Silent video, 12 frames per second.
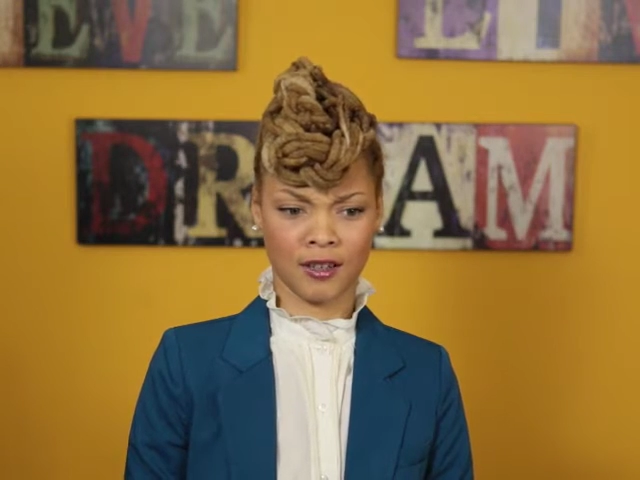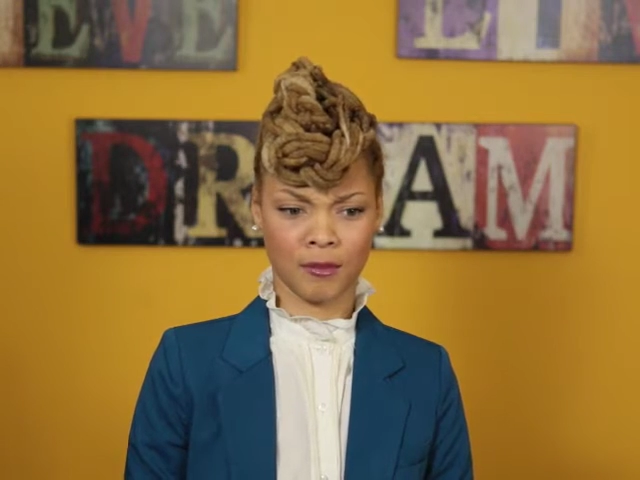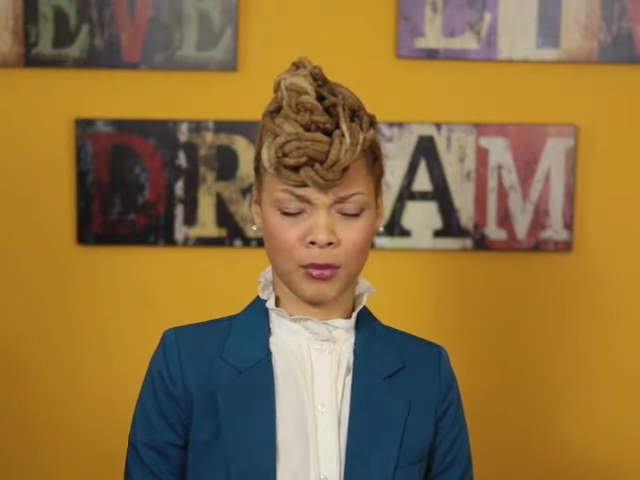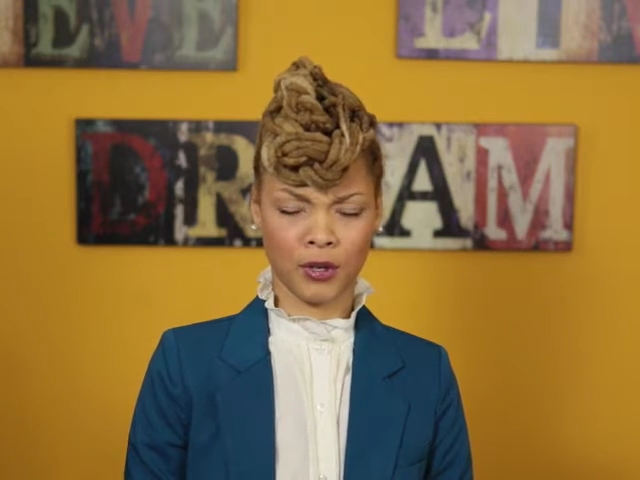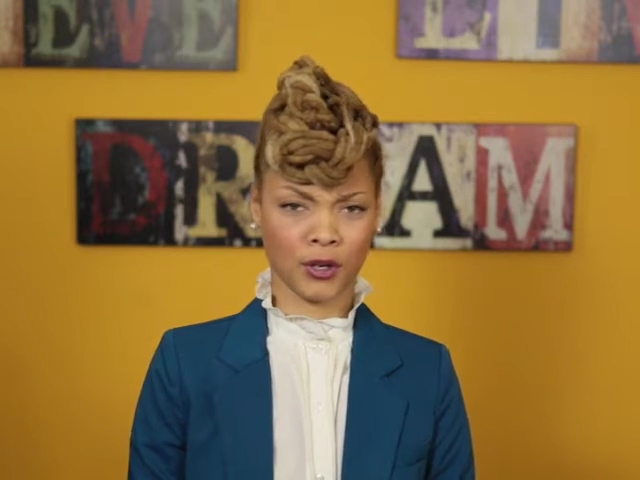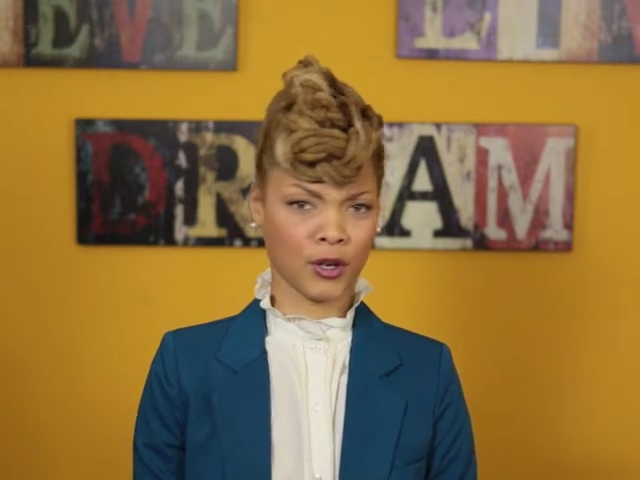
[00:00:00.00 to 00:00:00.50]

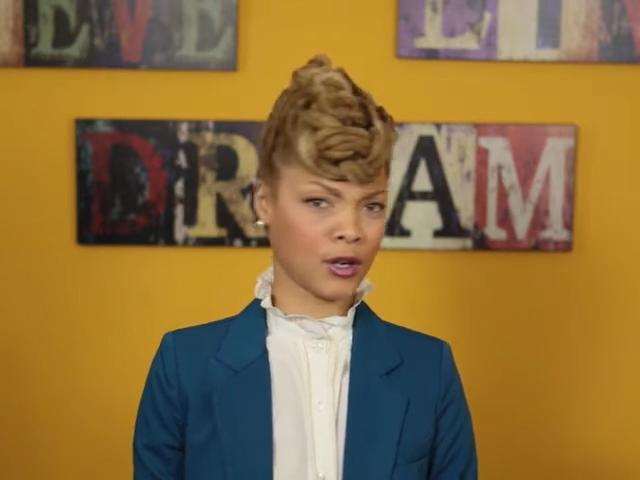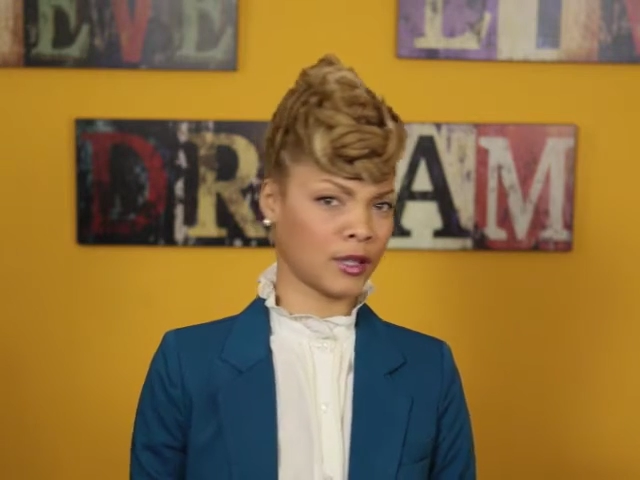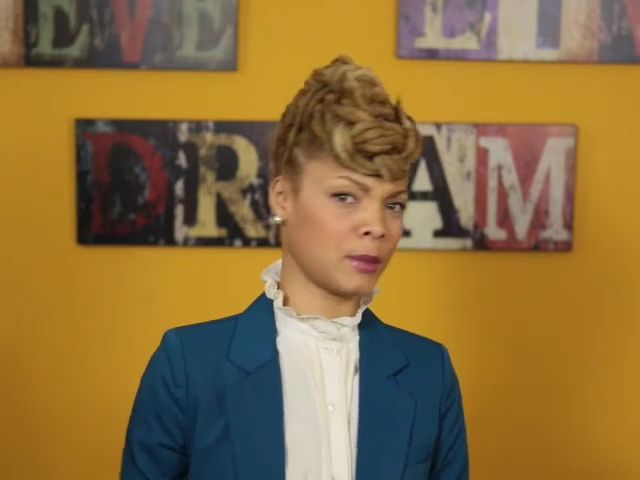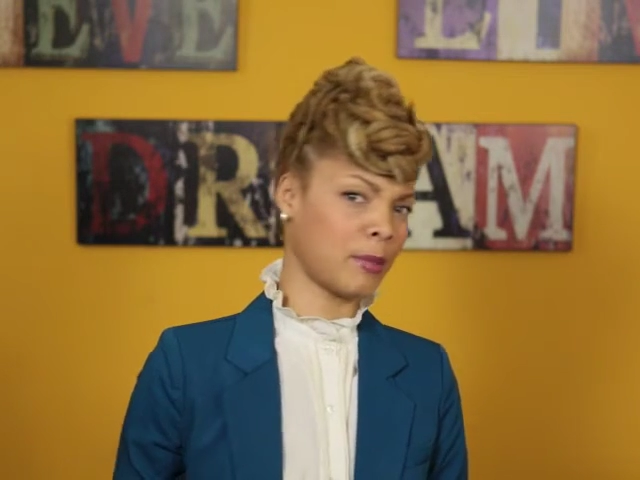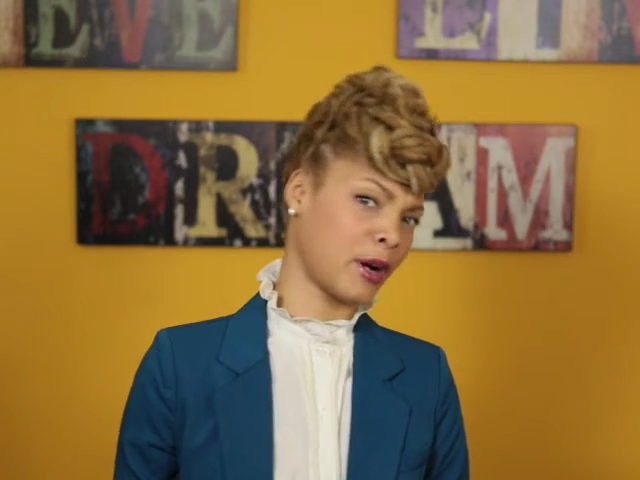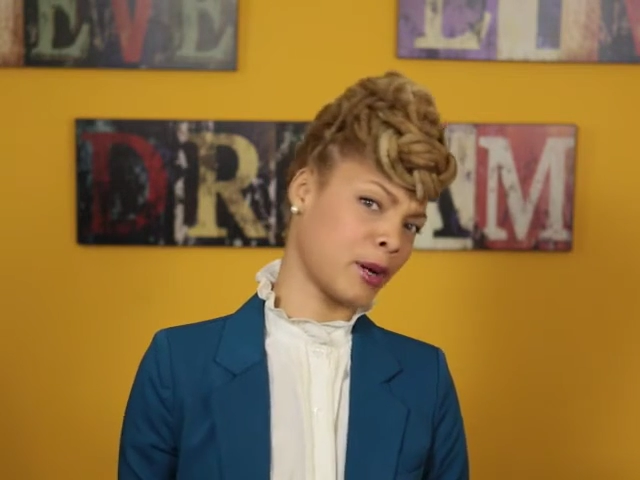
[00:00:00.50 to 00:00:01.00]
put a
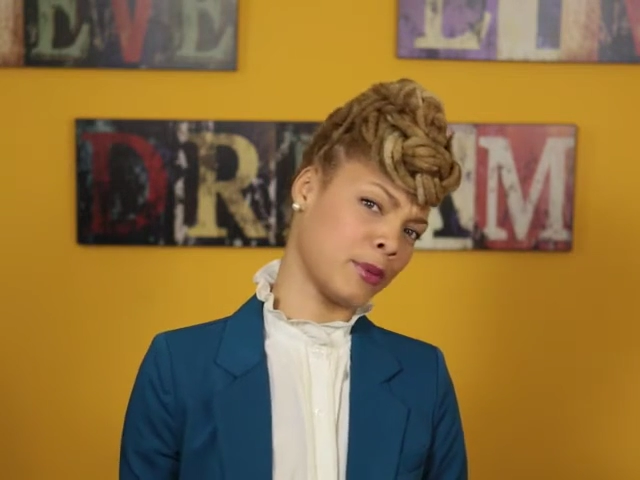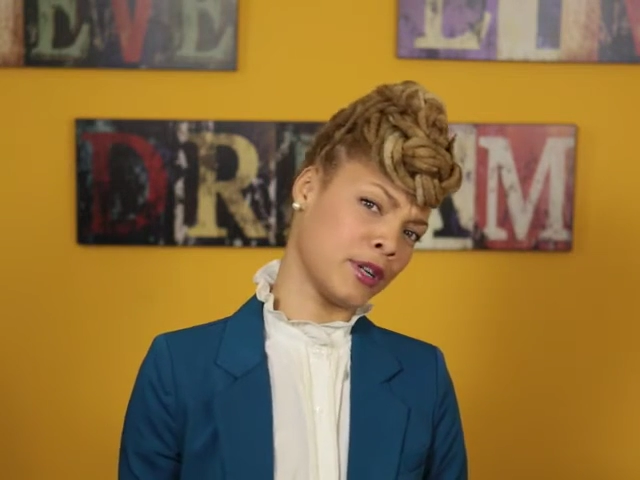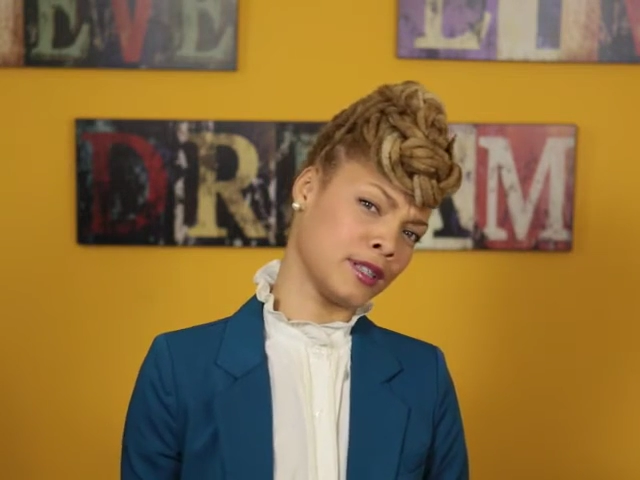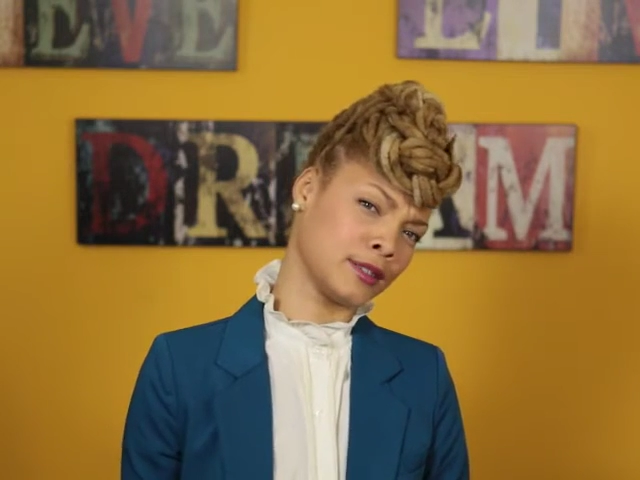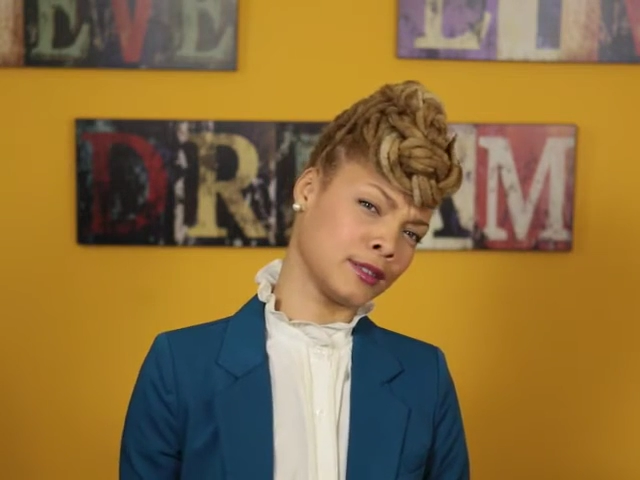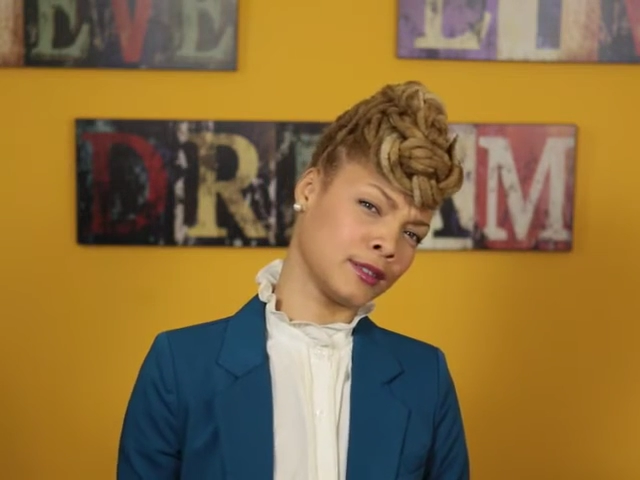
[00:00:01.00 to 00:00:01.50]
curly perm
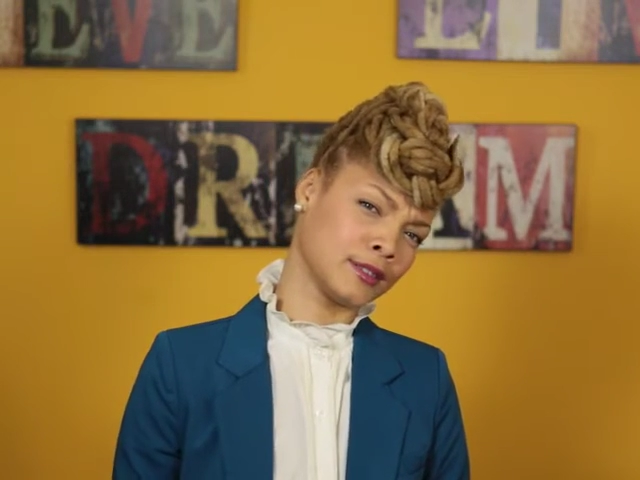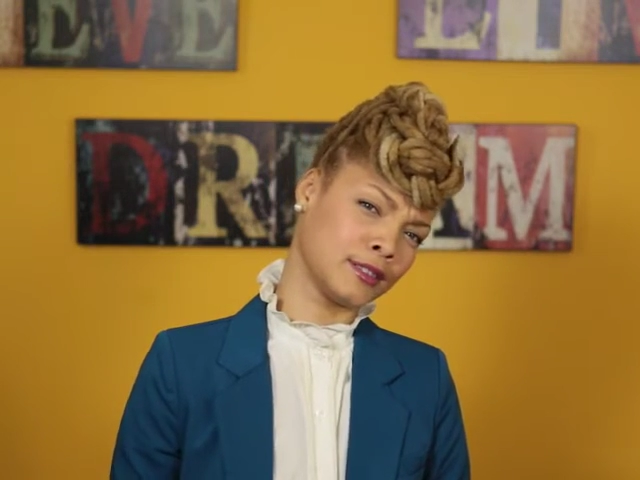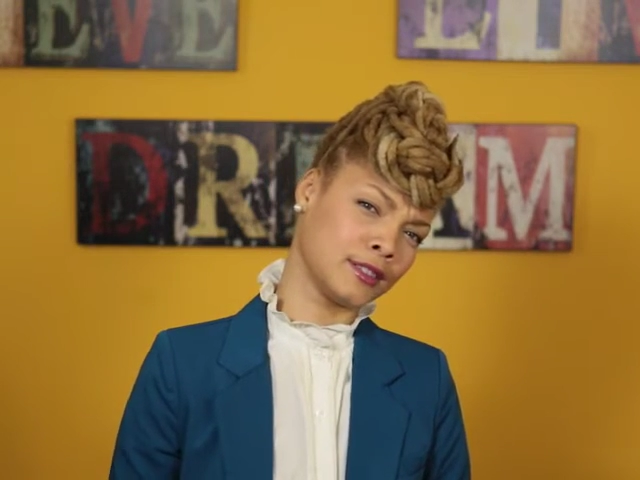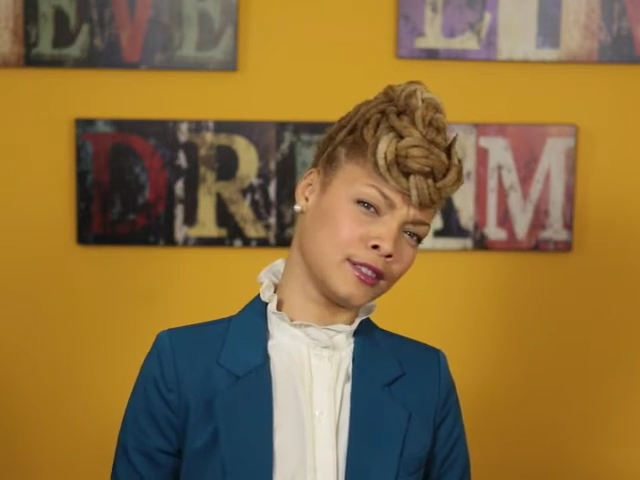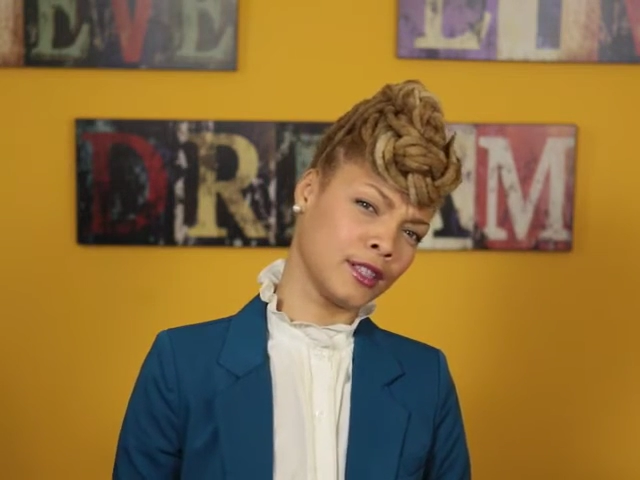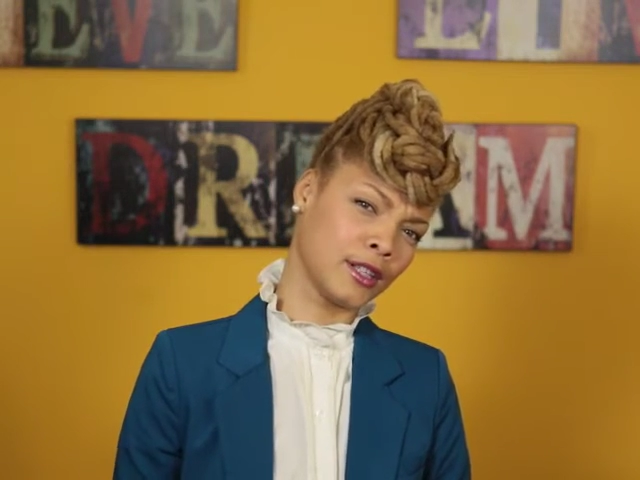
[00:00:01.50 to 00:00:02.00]
on,
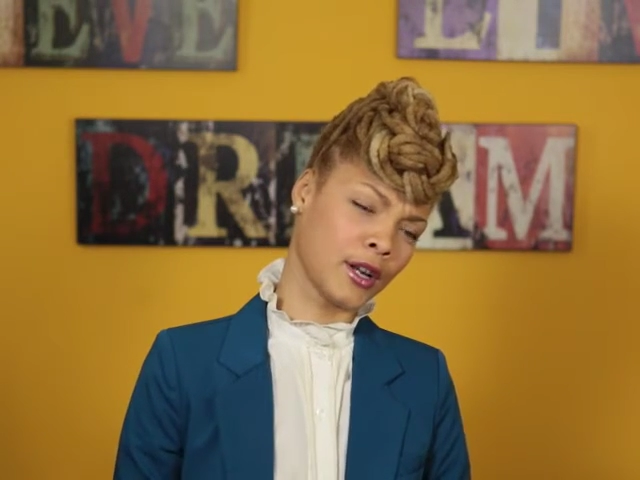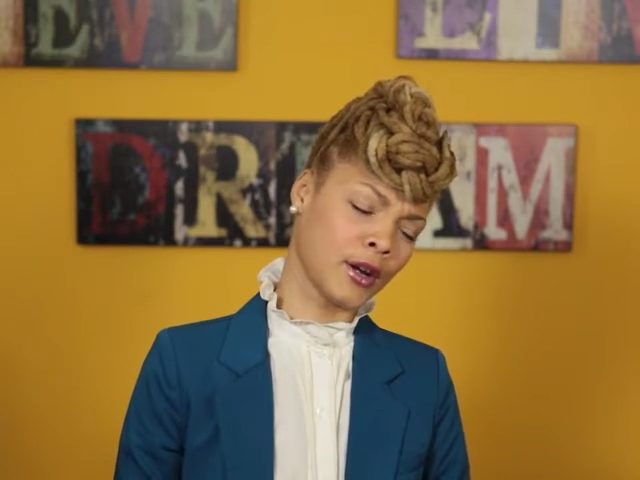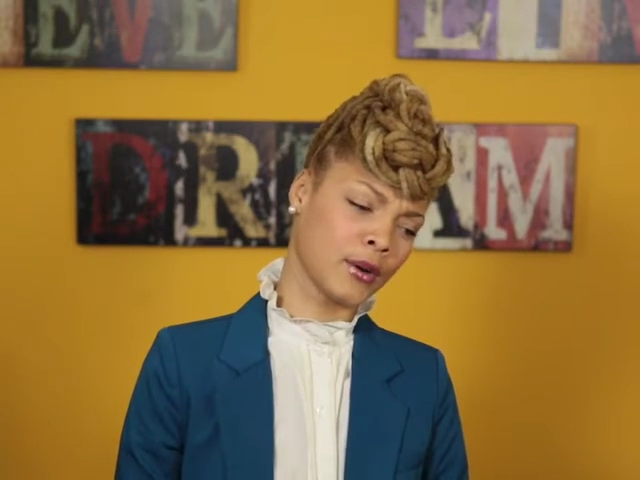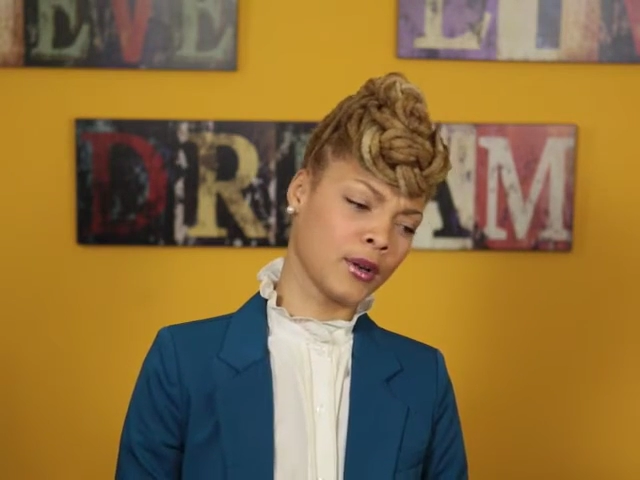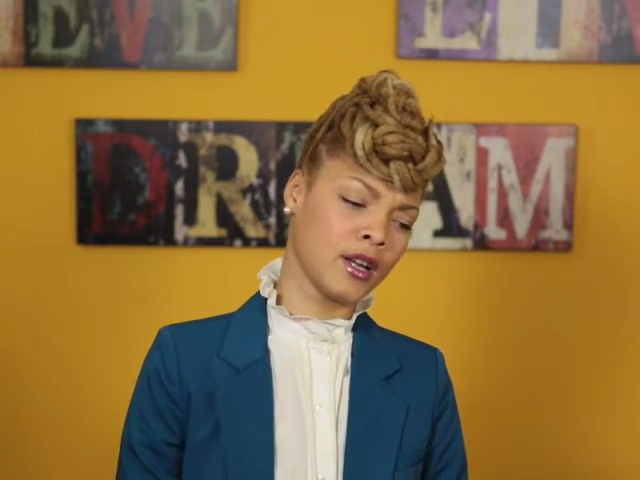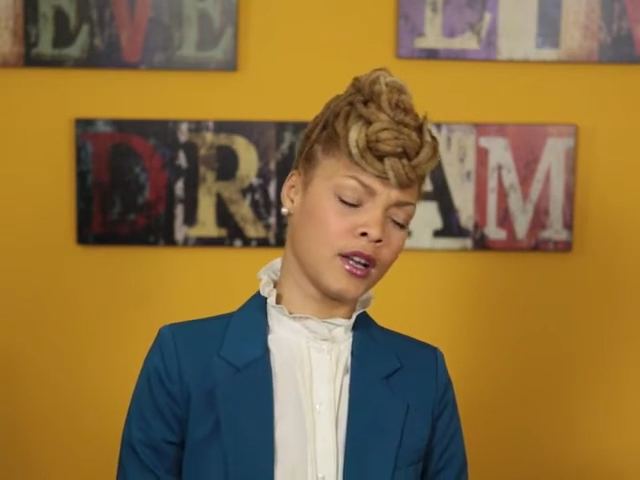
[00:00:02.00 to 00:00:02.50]
you
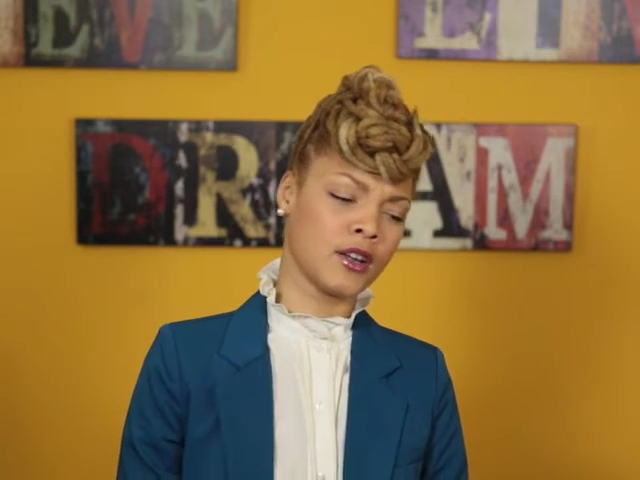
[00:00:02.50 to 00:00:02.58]
know?